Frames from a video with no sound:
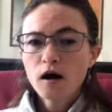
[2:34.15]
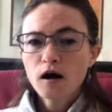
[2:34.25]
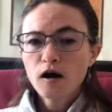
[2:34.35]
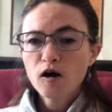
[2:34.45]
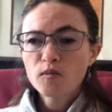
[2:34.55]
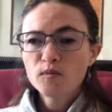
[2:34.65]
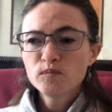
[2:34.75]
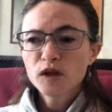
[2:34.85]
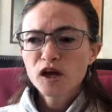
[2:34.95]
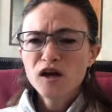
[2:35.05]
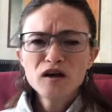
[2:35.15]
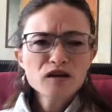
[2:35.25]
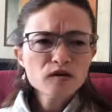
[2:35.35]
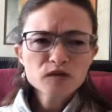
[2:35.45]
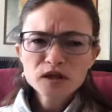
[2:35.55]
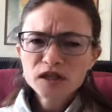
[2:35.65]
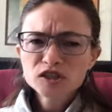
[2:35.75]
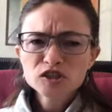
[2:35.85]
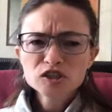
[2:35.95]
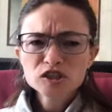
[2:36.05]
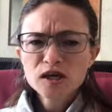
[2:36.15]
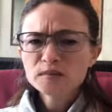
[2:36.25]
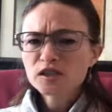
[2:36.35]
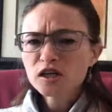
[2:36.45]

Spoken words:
in our relationships,